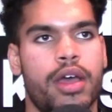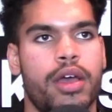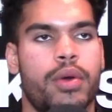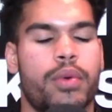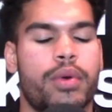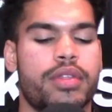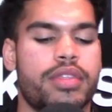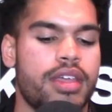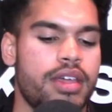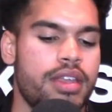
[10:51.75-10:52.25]

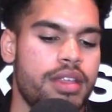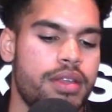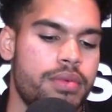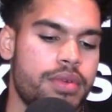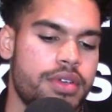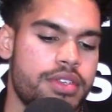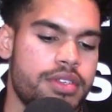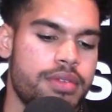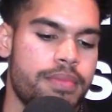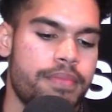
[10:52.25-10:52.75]
What they did
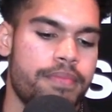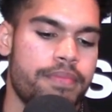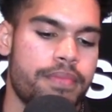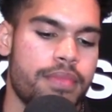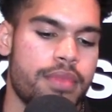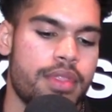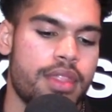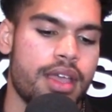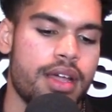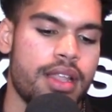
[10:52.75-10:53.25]
was
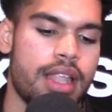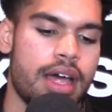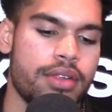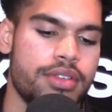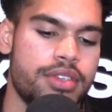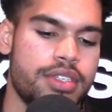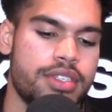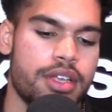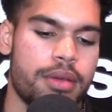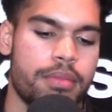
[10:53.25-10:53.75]
they
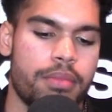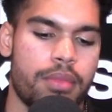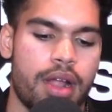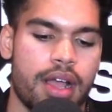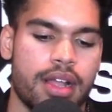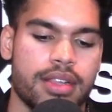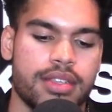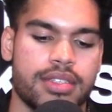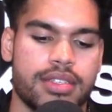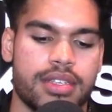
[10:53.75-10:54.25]
allowed some
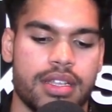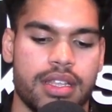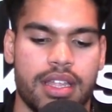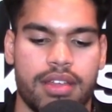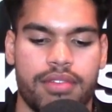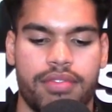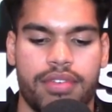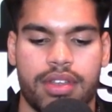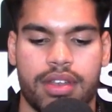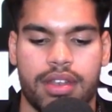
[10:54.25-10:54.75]
rats to
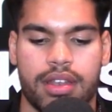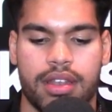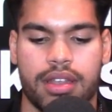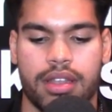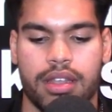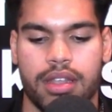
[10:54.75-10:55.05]
live in